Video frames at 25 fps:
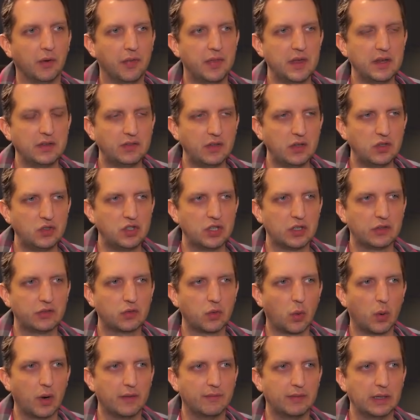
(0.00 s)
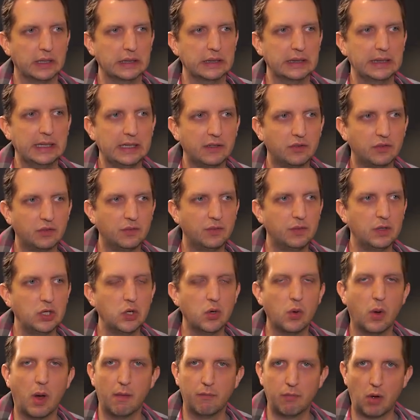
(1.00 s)
This is just sort of a list
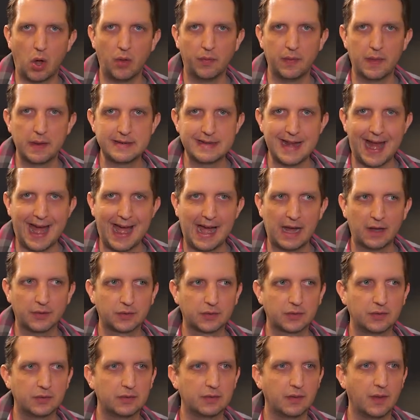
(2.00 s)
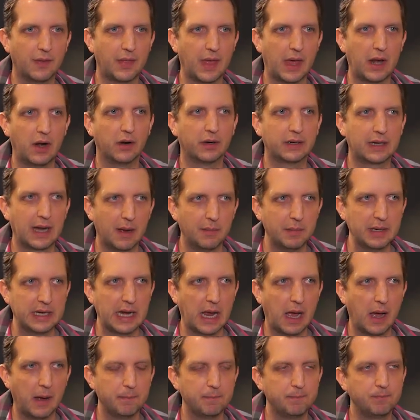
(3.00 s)
view of all the tasks that are coming
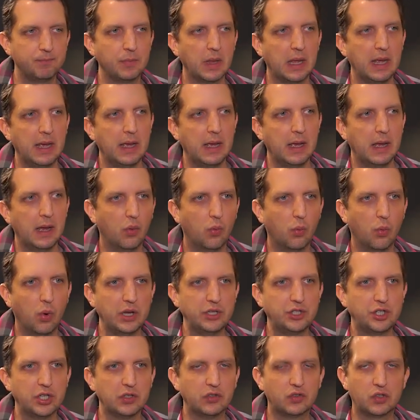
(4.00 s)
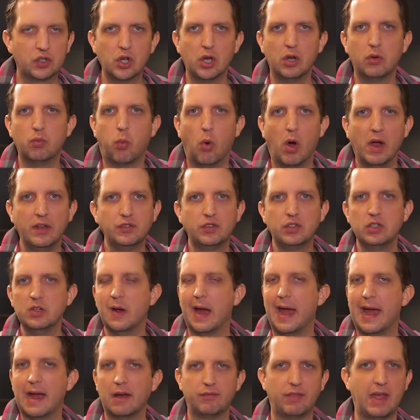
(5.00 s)
up, which is good once you
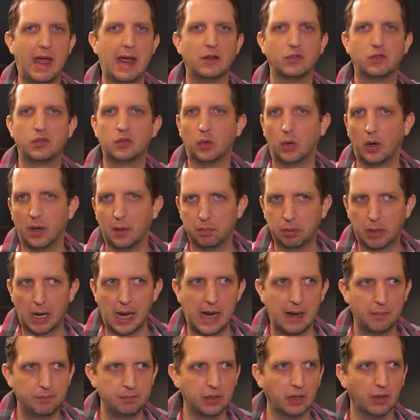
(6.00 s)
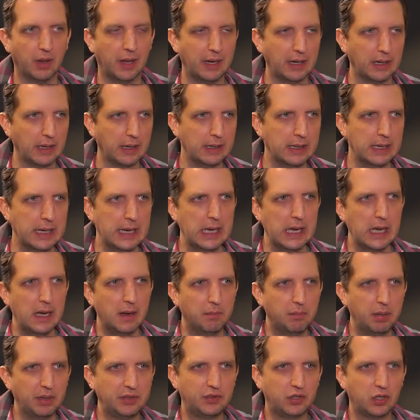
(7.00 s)
have that sort of populated.
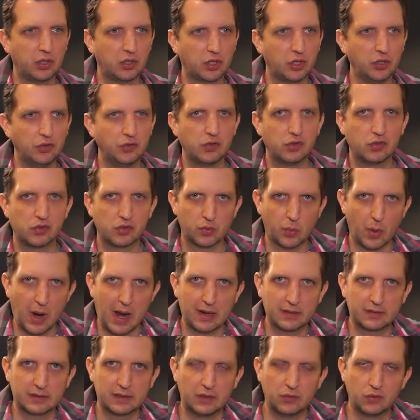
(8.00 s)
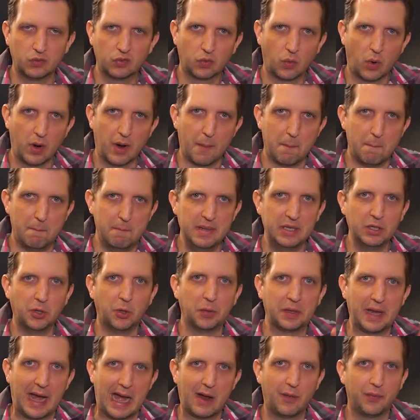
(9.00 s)
But to construct and sort of
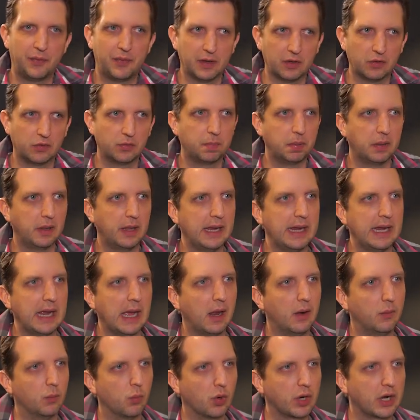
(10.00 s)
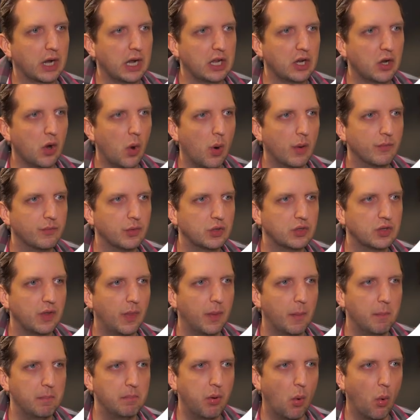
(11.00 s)
build out this plan, we're going to go over to
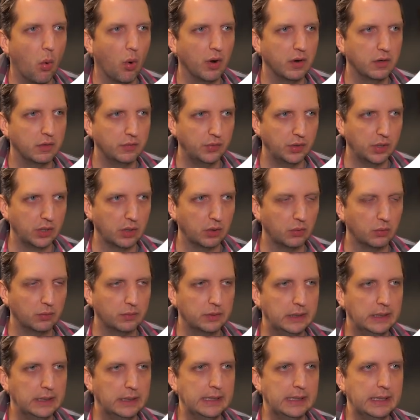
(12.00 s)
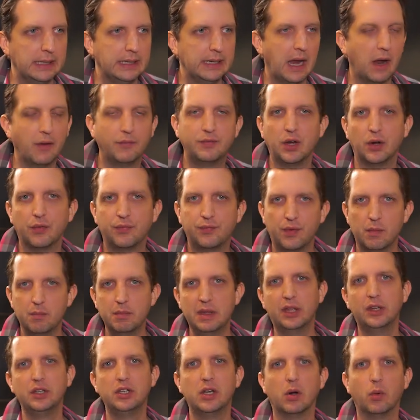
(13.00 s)
the board view. Now, if you're
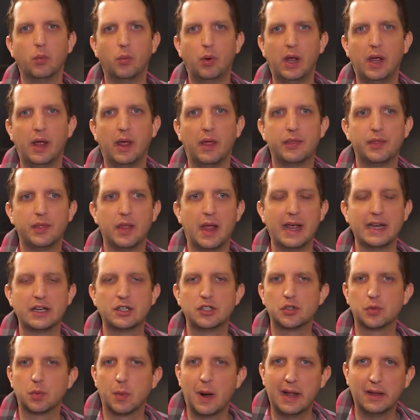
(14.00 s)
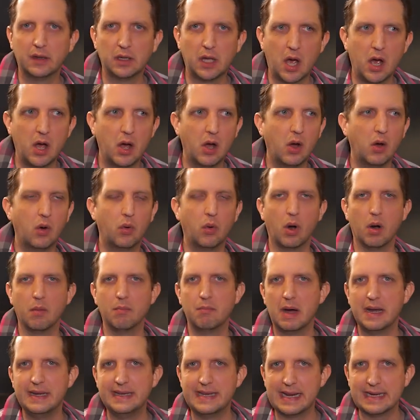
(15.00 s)
familiar with like Trello or
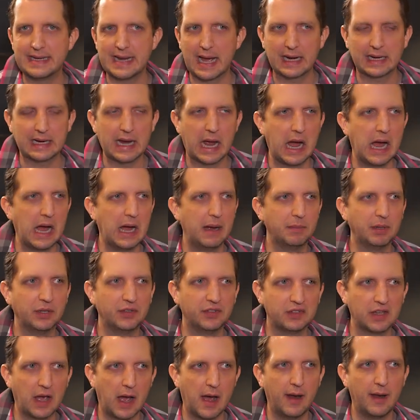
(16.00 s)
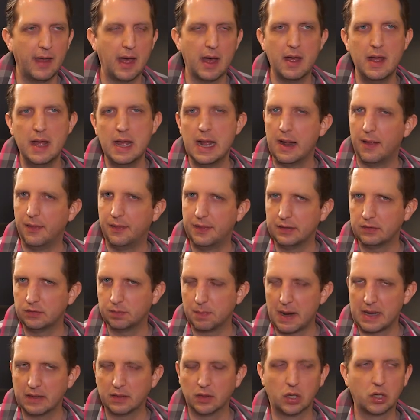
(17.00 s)
Monday dot com, Asana, this
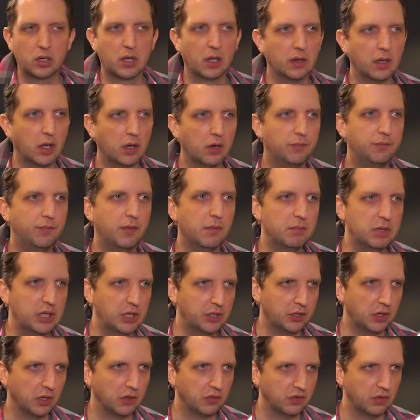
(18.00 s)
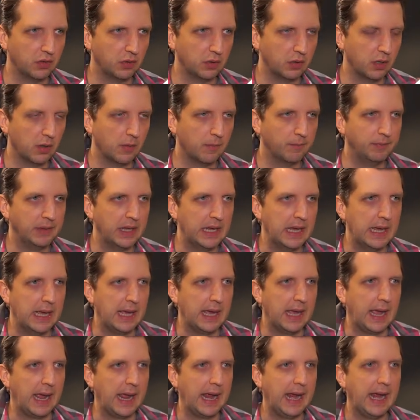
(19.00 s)
might look a little familiar to you.
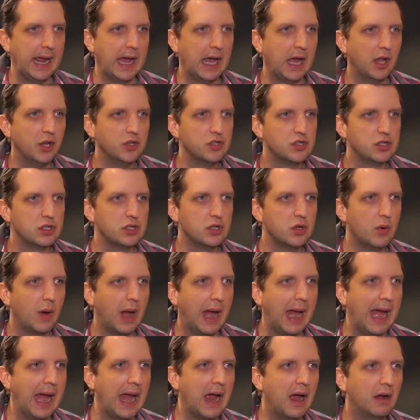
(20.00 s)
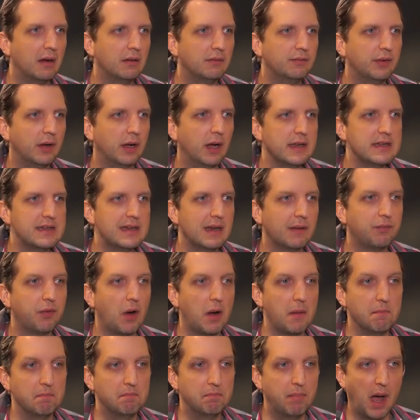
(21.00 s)
And you have
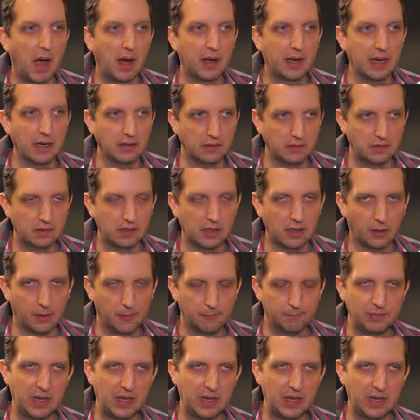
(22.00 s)
different buckets here.